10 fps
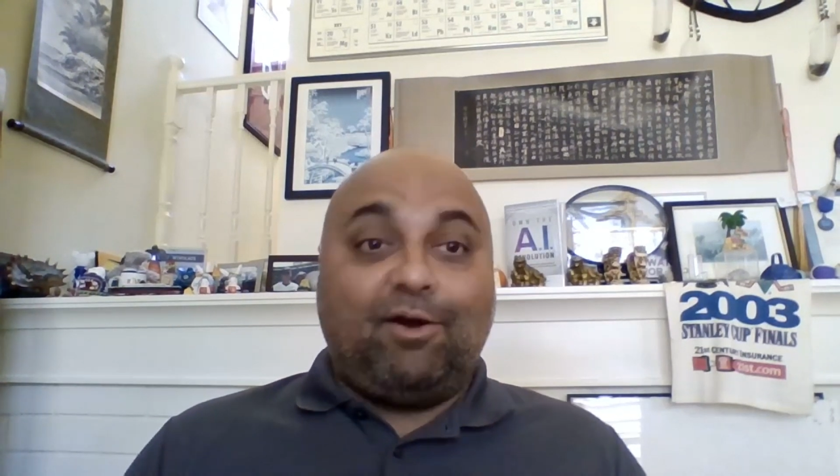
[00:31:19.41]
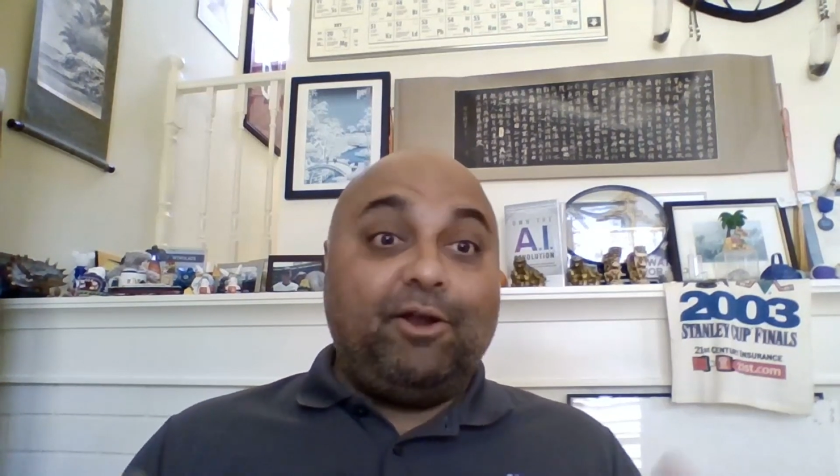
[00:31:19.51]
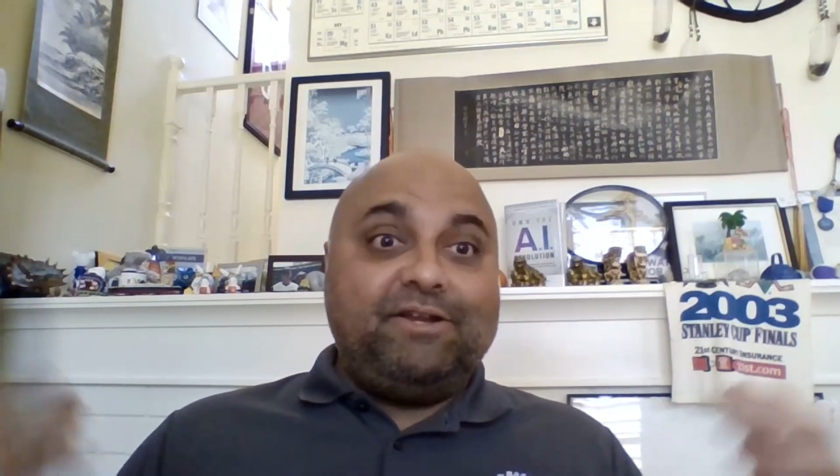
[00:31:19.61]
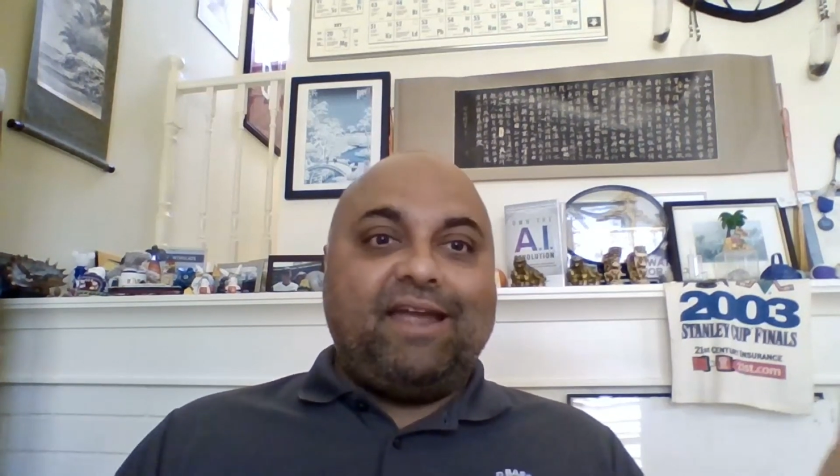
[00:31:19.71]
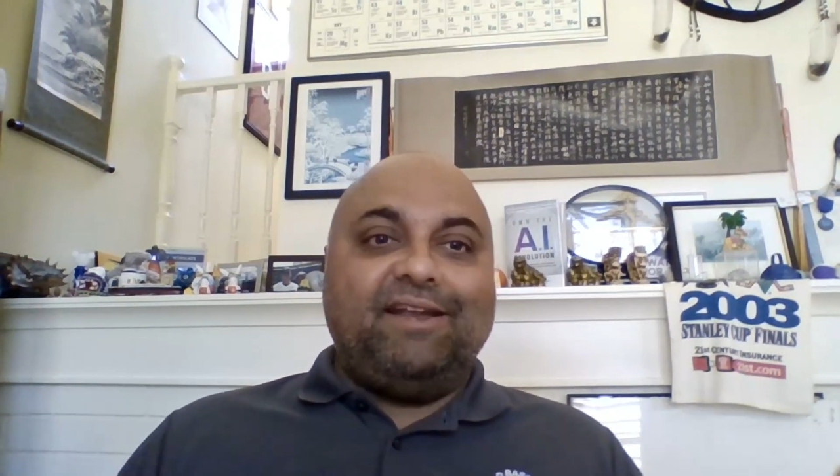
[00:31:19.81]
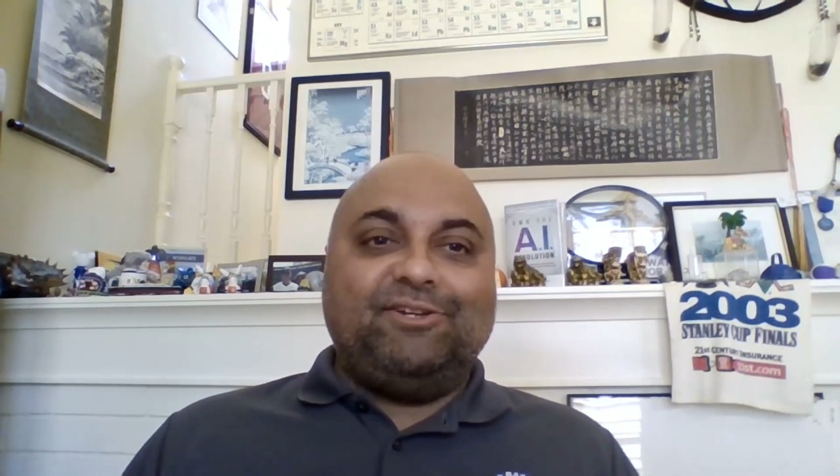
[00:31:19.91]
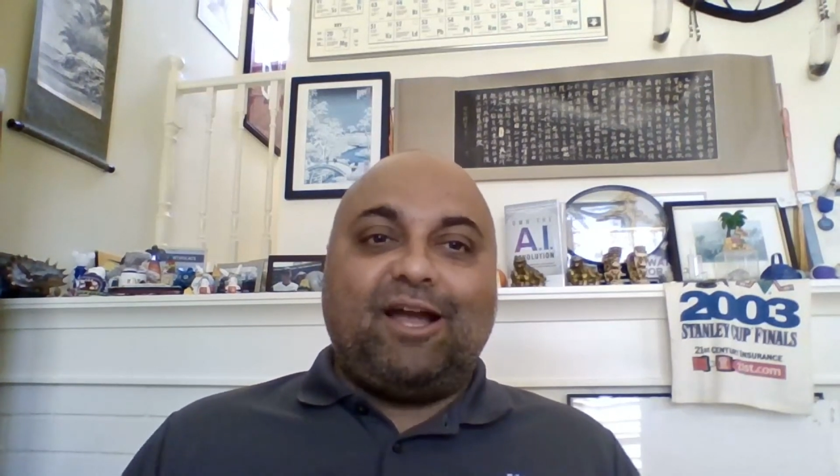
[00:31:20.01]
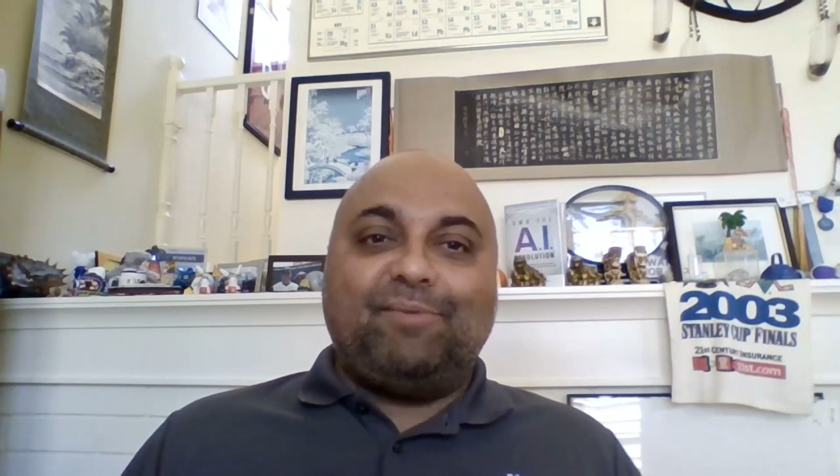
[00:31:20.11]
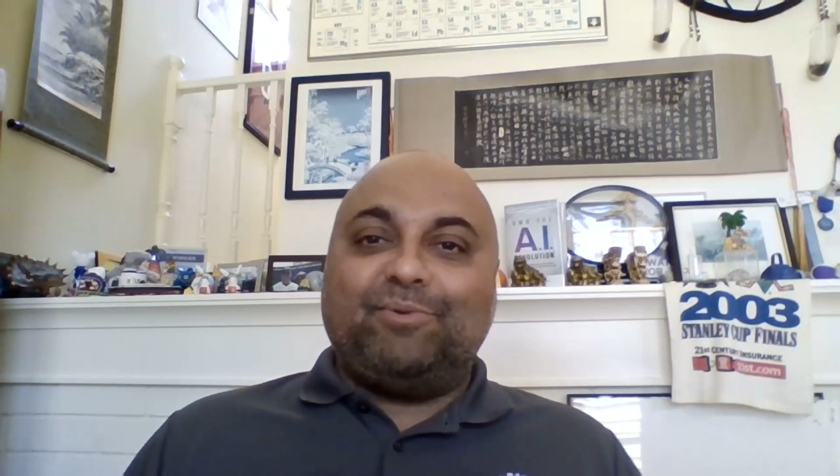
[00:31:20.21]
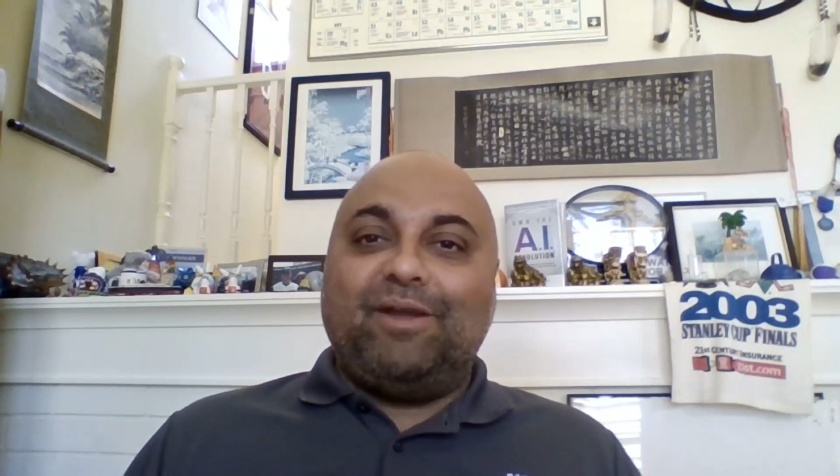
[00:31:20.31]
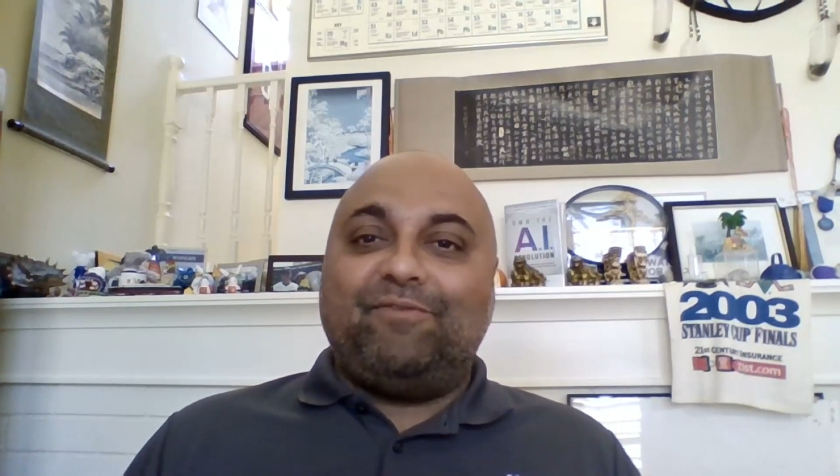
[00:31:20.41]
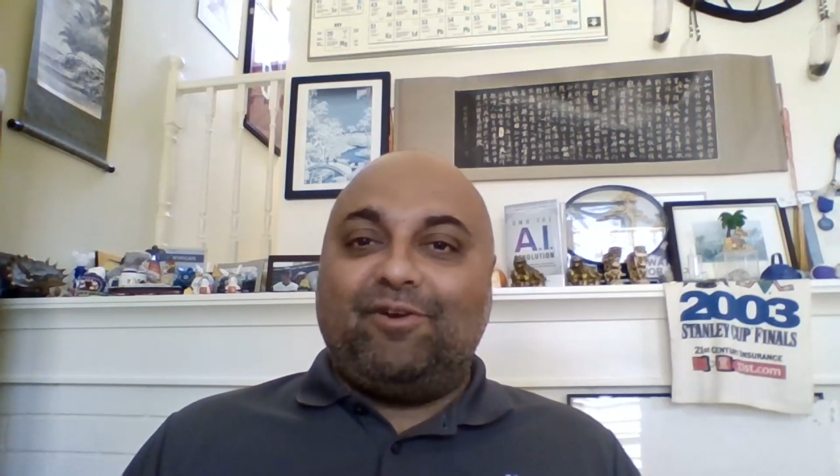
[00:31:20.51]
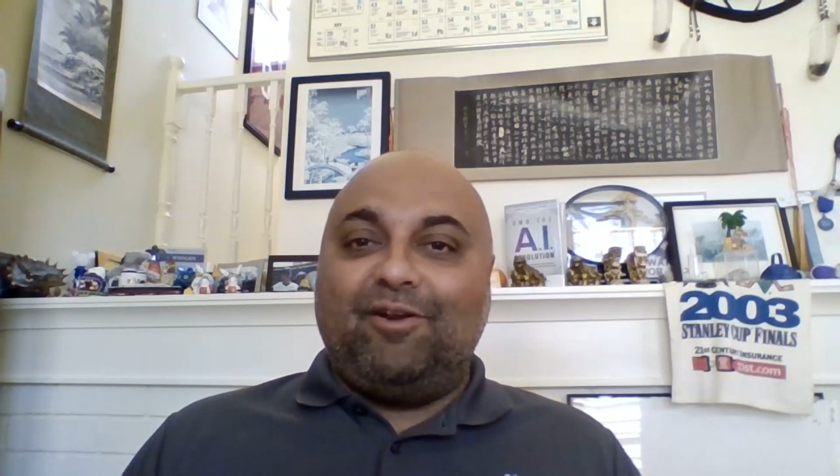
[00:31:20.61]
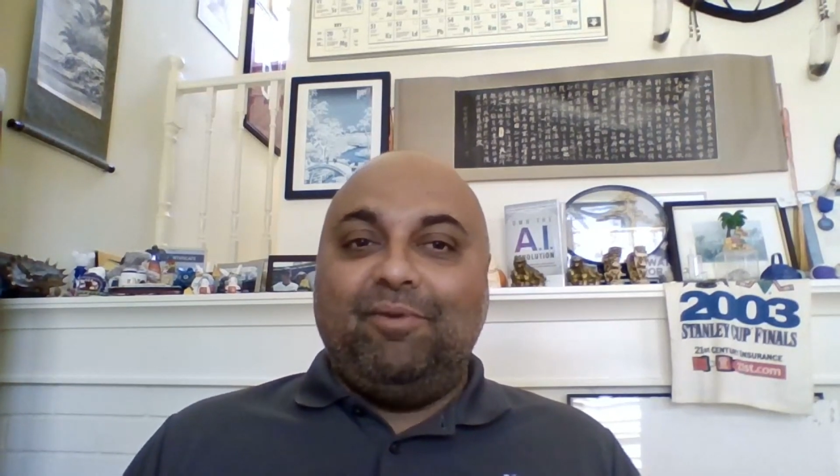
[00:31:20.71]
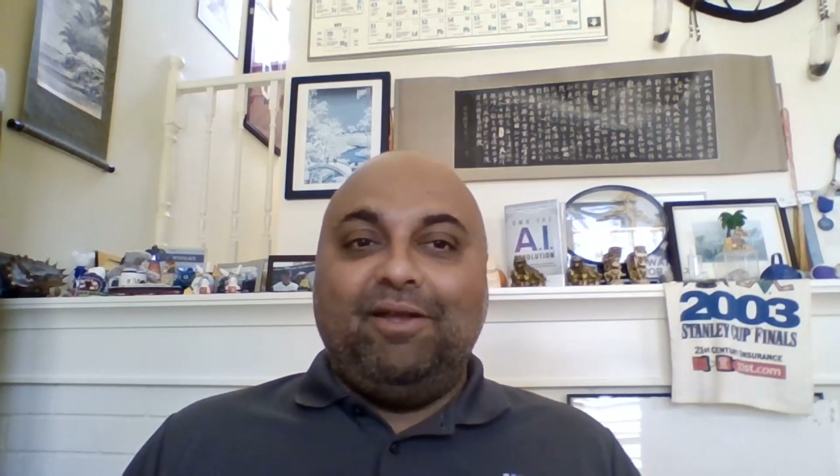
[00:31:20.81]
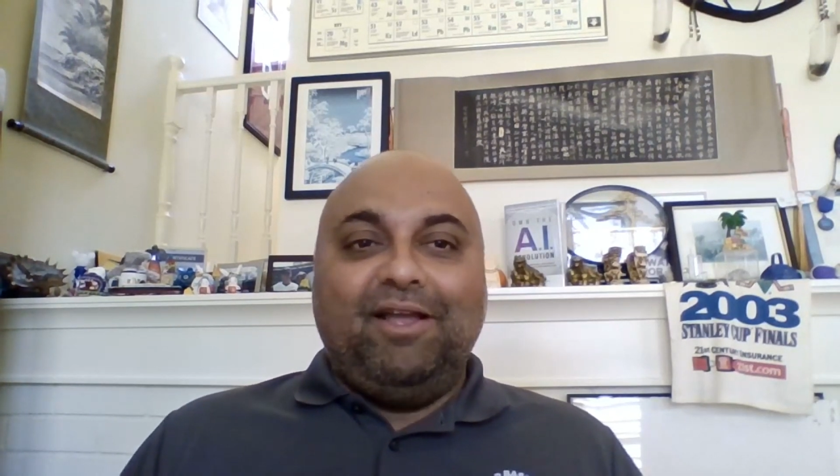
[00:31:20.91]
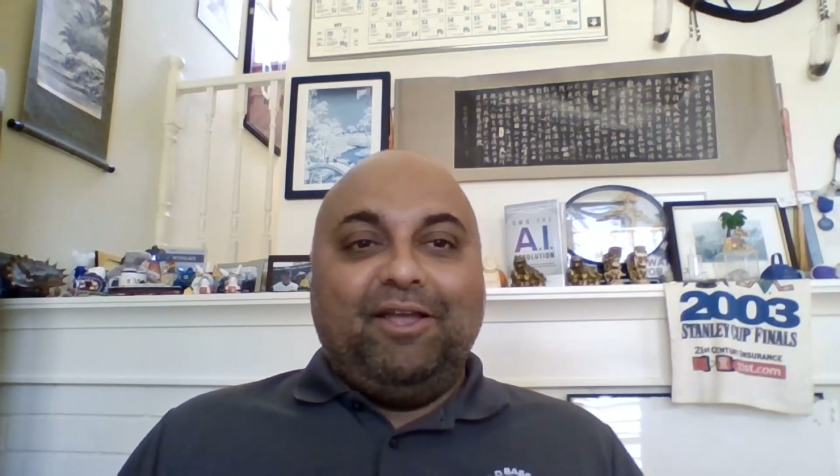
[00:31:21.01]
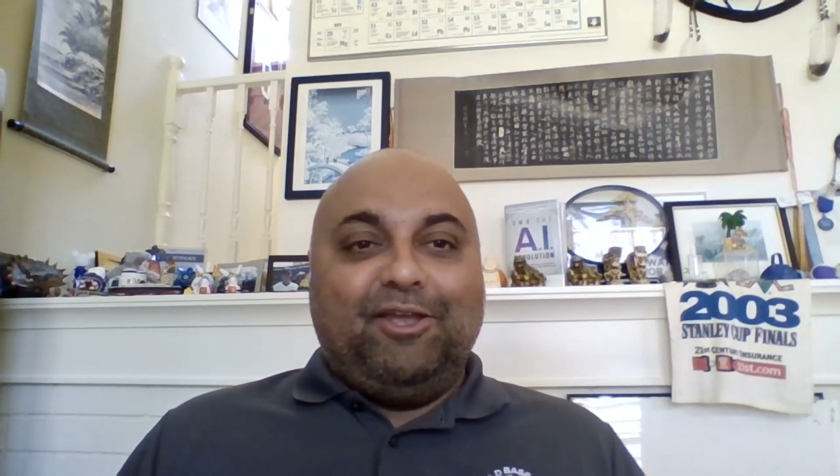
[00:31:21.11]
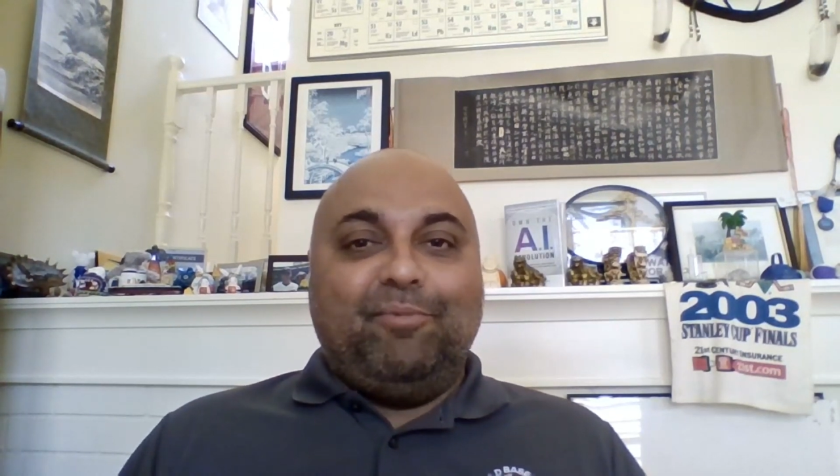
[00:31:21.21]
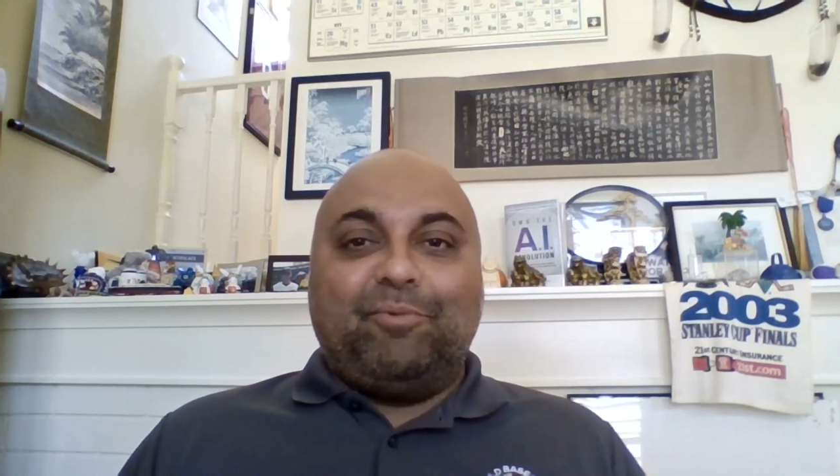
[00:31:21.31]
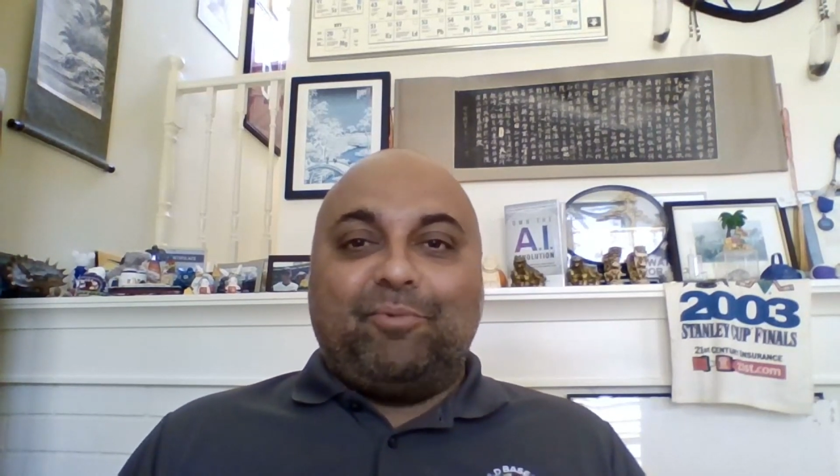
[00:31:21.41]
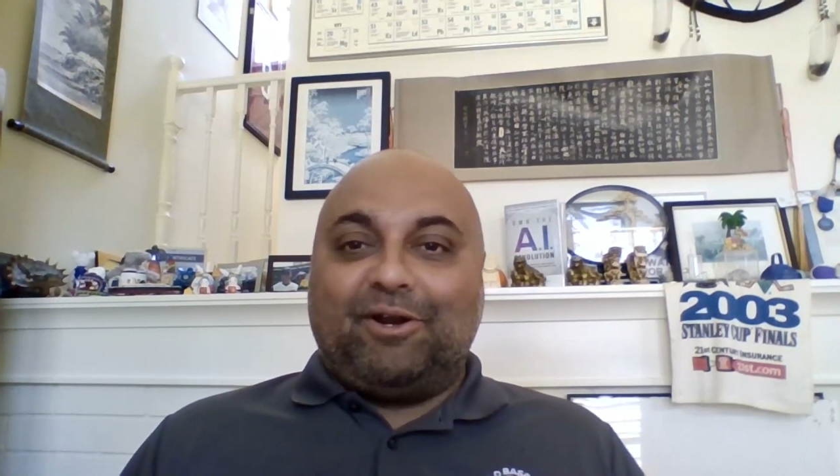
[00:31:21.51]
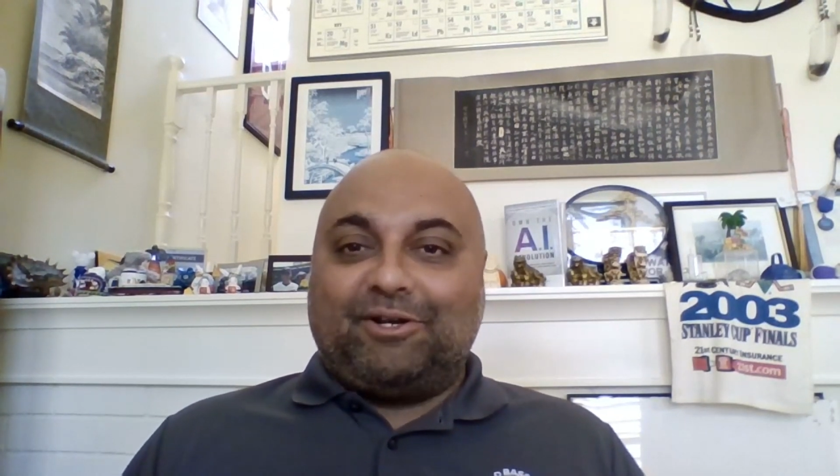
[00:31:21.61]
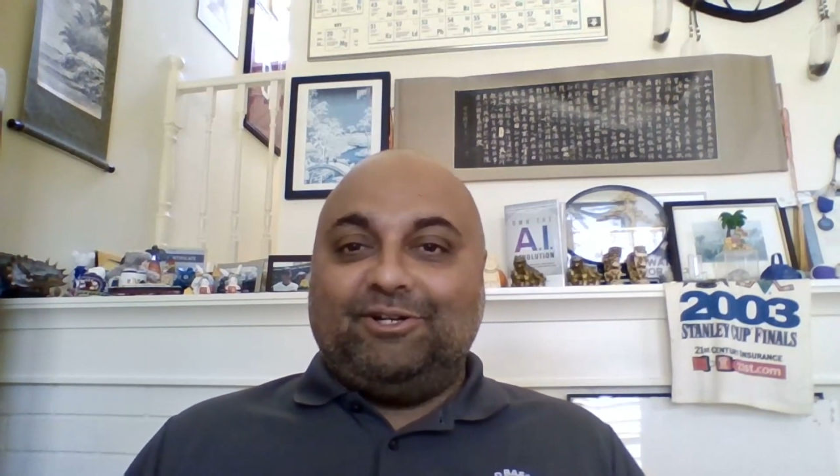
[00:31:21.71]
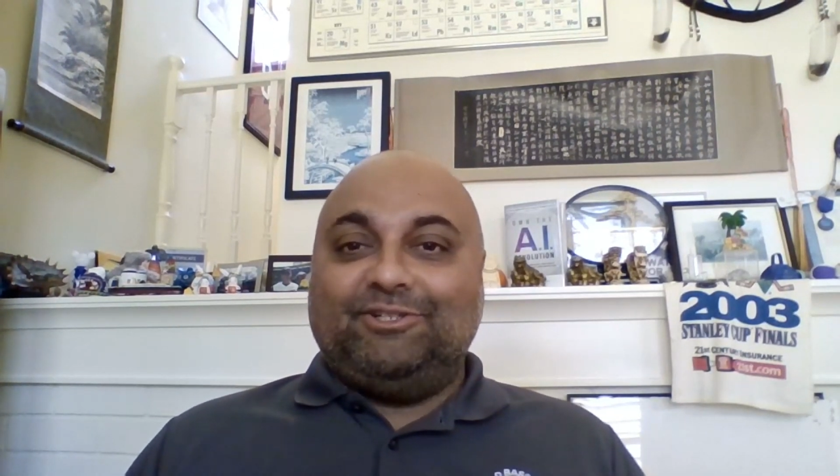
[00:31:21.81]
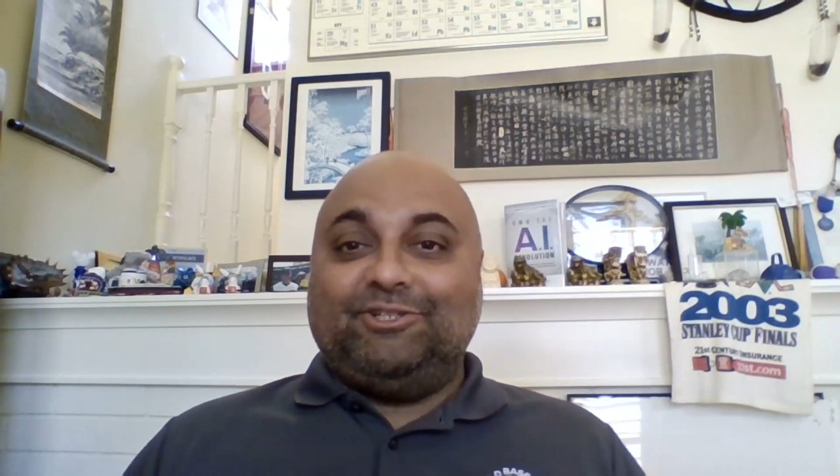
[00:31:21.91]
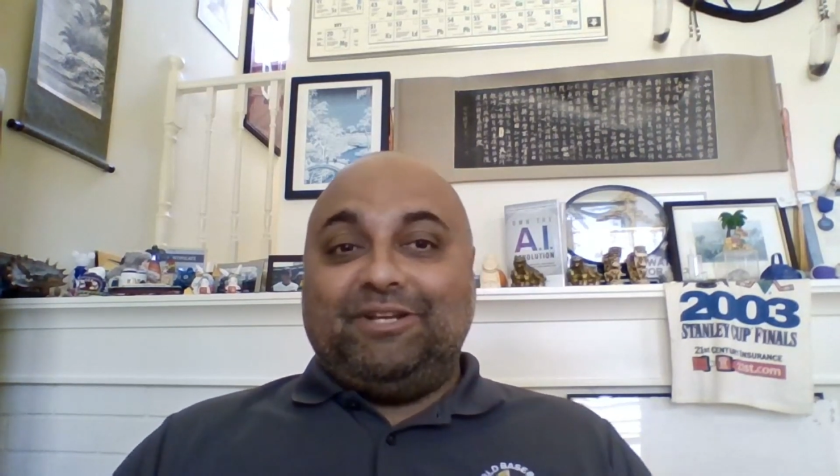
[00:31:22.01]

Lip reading: Oh, you're taking jobs away from human workers,